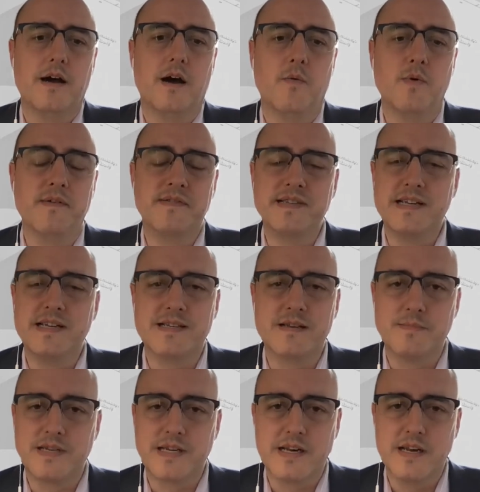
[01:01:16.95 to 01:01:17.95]
We've seen
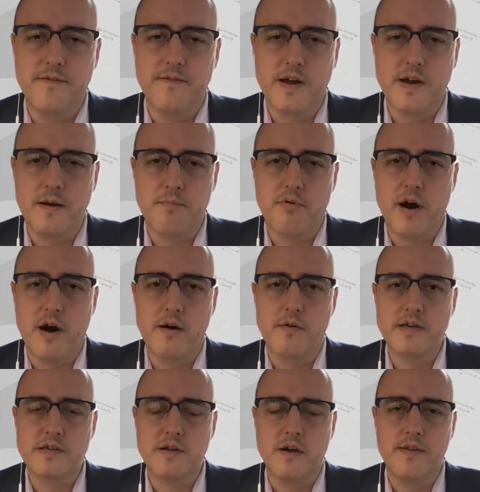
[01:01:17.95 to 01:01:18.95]
some significant
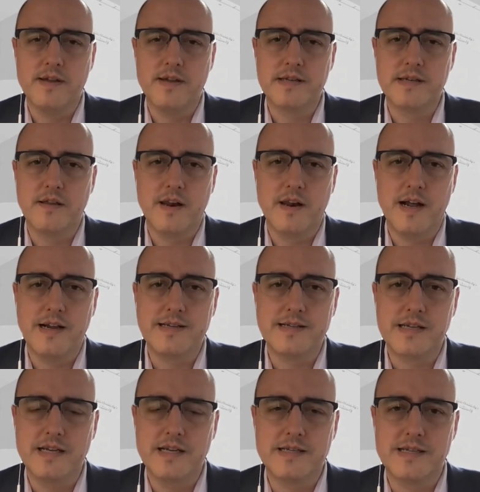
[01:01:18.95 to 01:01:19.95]
progress on this in the United
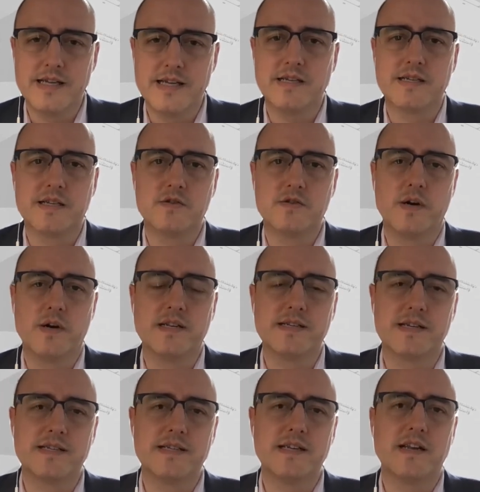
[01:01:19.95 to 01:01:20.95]
States since the
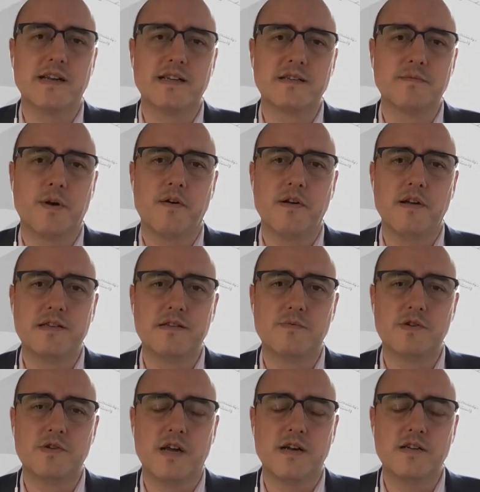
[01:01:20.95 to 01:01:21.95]
2016 experience,
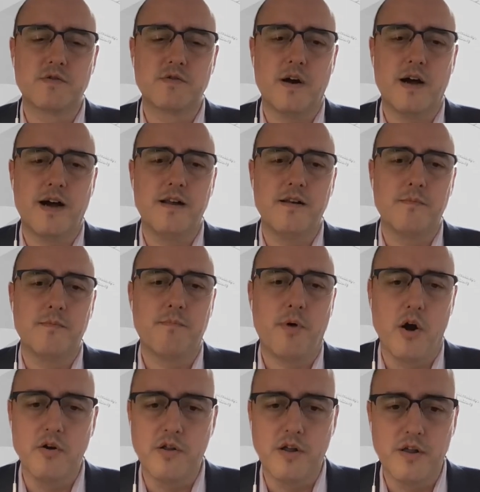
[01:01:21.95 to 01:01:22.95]
which I described,
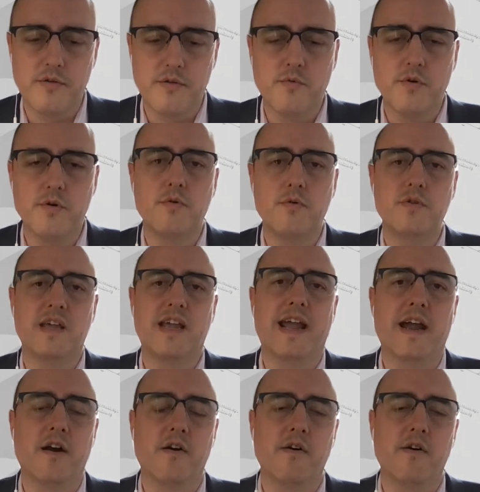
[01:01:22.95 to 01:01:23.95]
partly through the
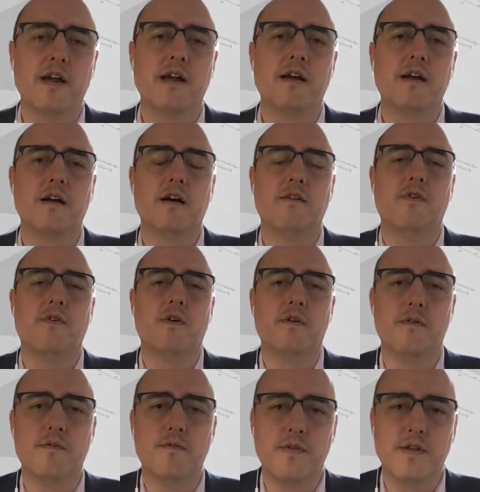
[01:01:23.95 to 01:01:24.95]
airing
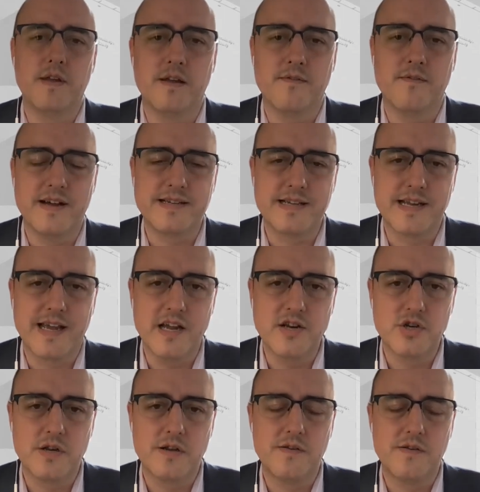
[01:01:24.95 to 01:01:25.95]
of the
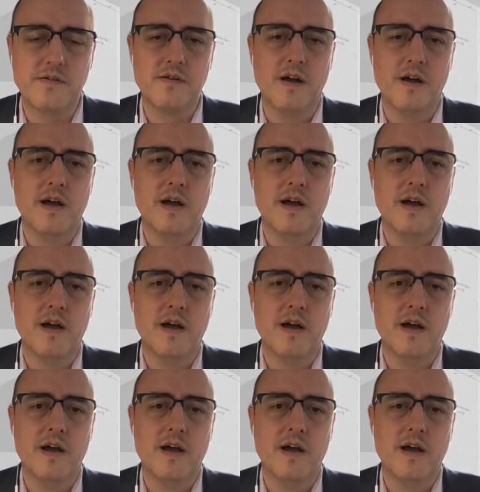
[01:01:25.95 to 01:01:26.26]
investigations,